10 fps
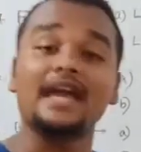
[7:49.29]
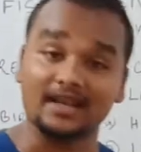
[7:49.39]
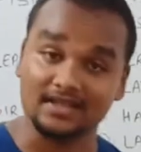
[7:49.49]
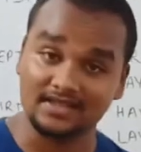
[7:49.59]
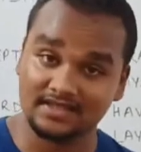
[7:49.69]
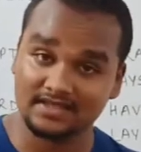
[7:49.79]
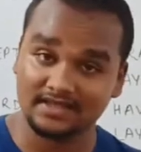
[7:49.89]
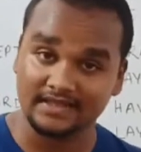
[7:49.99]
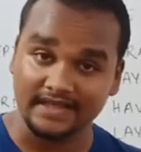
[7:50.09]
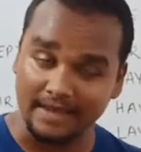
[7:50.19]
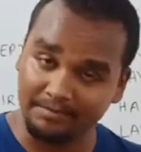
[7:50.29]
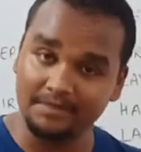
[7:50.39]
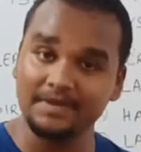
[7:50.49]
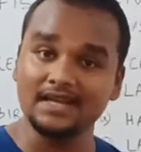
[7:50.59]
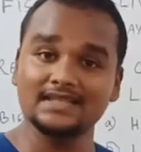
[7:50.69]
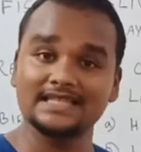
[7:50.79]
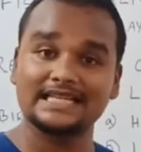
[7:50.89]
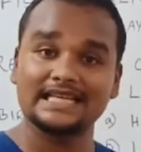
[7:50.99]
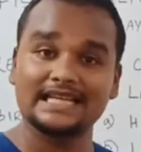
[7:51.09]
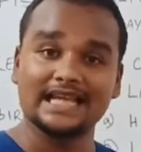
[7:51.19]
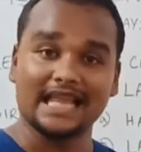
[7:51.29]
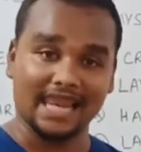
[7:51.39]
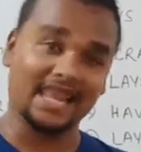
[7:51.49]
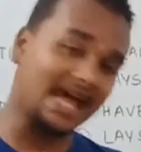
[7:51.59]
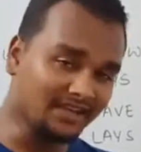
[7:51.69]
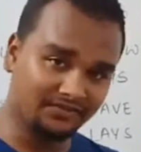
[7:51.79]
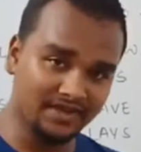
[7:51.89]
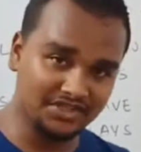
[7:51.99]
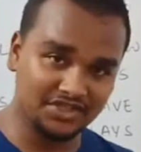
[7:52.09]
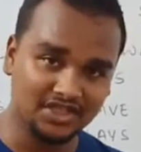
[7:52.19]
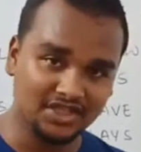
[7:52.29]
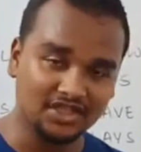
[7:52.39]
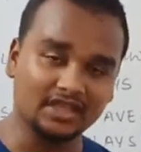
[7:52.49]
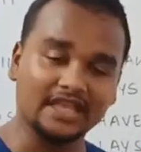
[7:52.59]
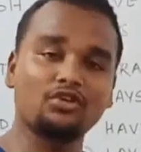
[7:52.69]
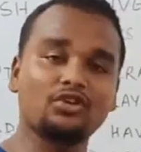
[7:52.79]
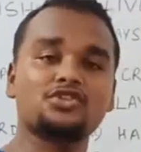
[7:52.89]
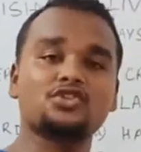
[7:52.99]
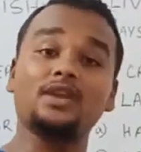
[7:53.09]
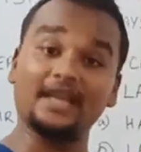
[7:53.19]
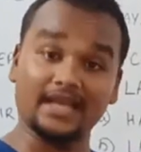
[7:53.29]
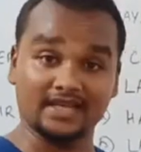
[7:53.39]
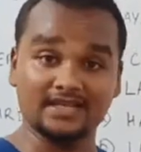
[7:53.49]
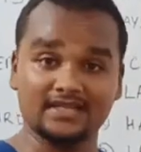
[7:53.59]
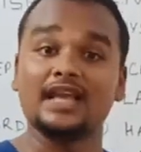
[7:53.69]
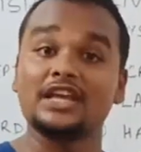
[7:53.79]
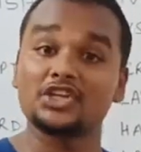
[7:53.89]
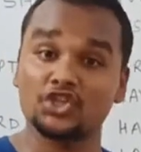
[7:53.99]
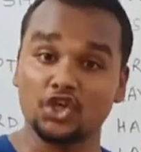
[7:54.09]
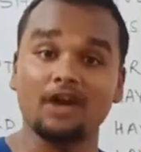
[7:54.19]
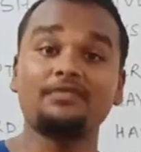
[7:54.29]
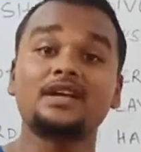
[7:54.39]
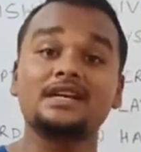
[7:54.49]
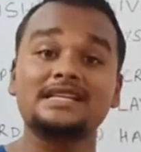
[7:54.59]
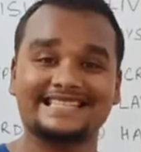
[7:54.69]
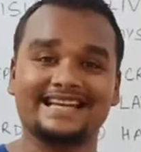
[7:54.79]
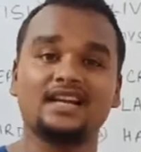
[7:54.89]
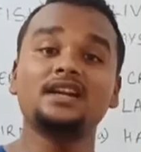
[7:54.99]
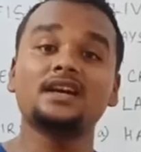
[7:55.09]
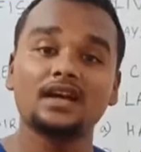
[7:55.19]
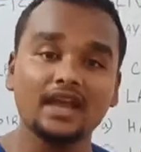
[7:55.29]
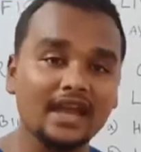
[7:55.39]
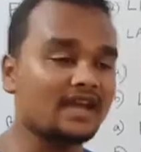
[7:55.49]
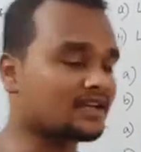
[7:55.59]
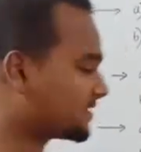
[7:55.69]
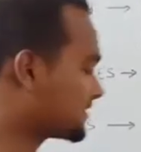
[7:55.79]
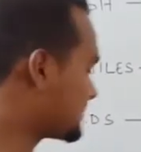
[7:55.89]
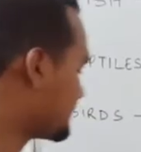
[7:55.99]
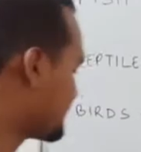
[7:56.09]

eggs. Amphibians, like fish, they also lay soft-shelled eggs.